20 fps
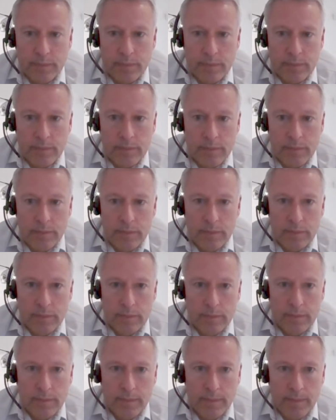Okay.
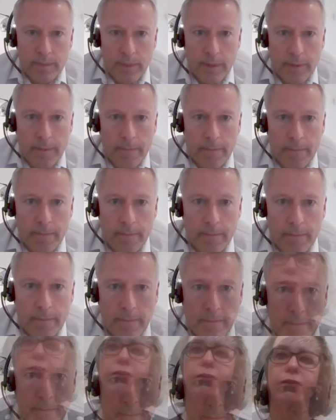Thank you. So
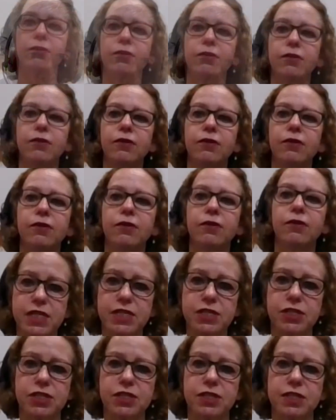I've got a couple of
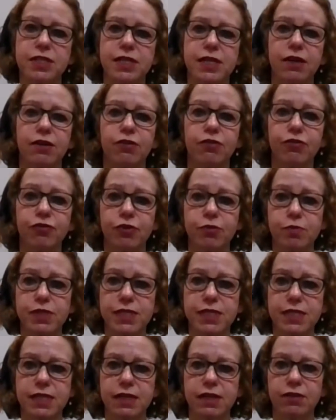questions now from
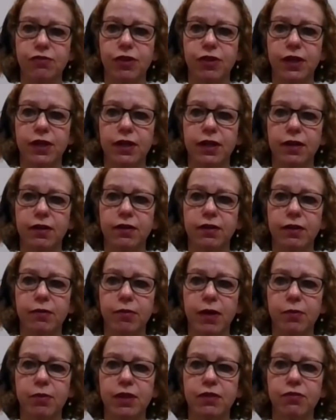Stephen. I think
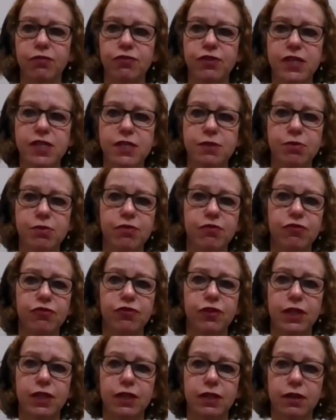maybe the first one
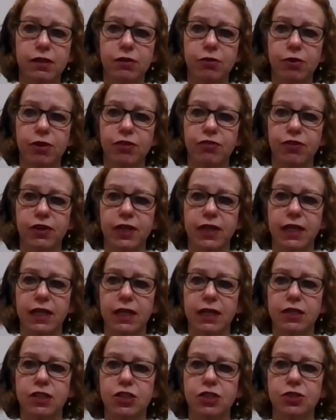for you, if I
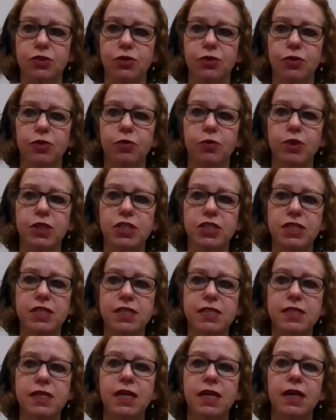can, Sean, which
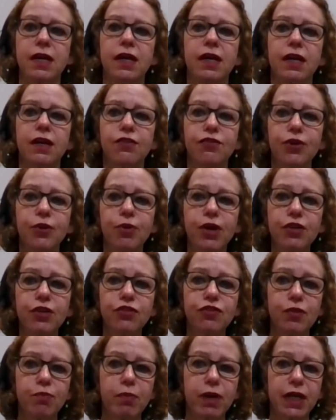is, if you
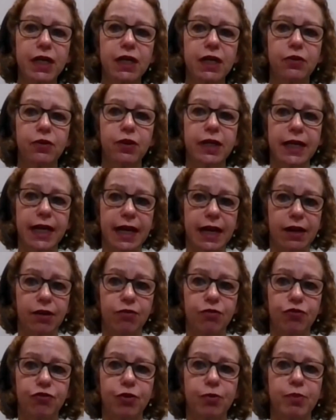ask for money on
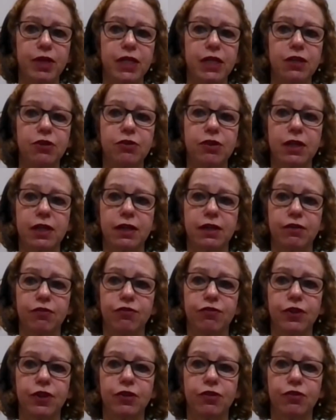account from a new
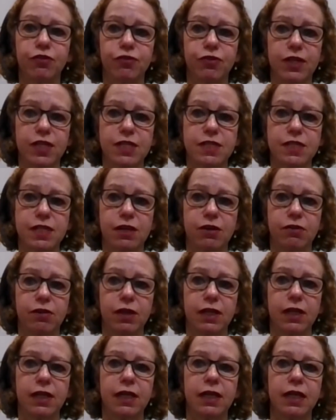client for your fees
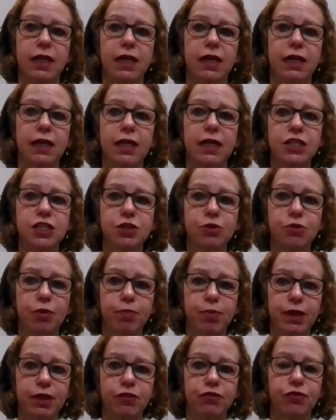only and issue a
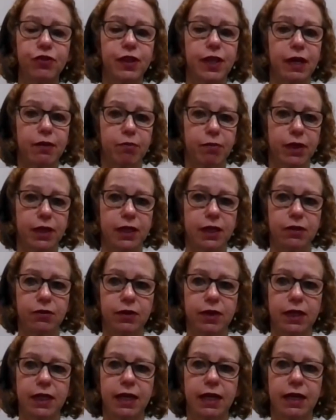bill for that money
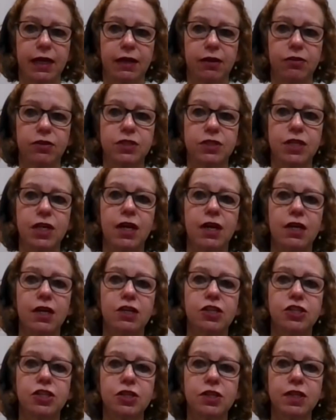on account,
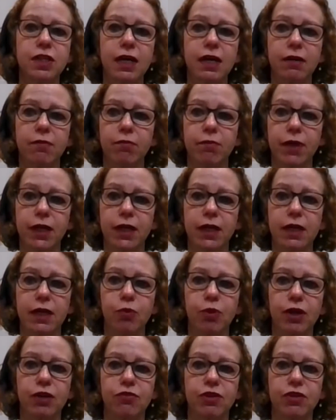should that money,
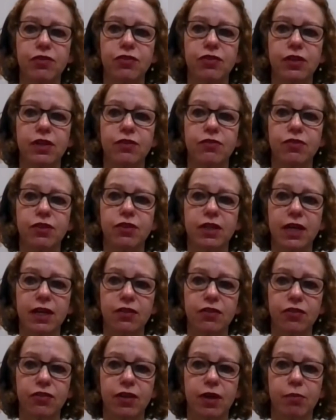when received
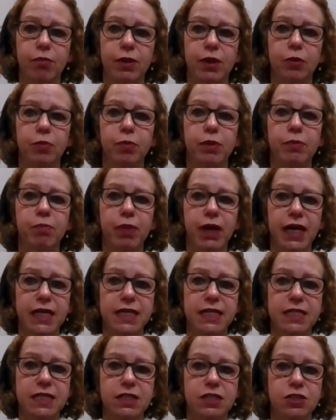against that bill, be
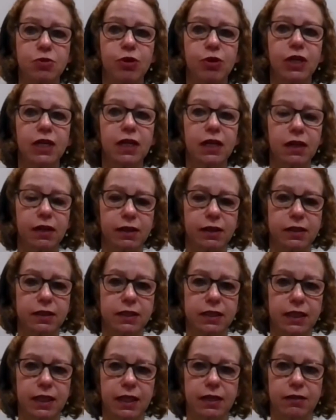paid into a
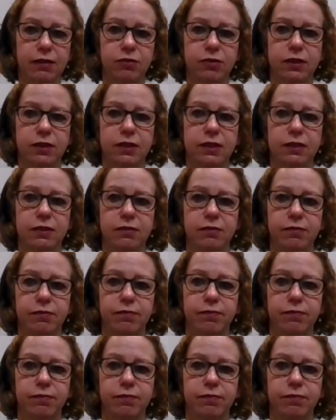client account?